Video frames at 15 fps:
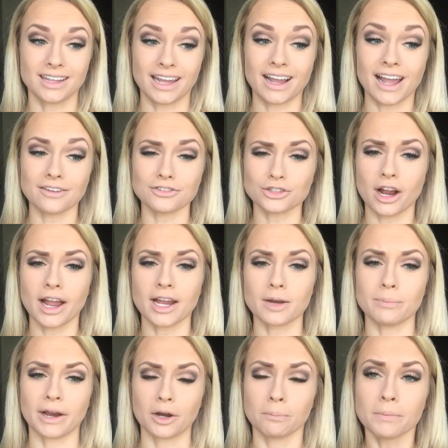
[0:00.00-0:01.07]
Like, I've
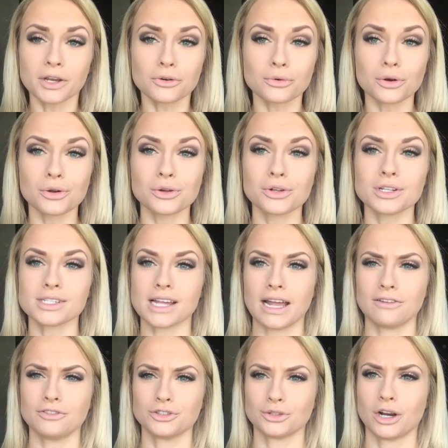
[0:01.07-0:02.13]
tried Bare Minerals,
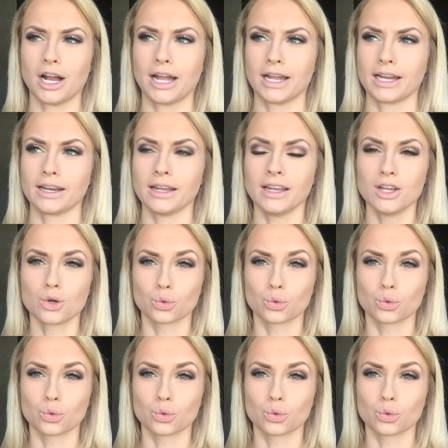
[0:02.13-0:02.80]
I've tried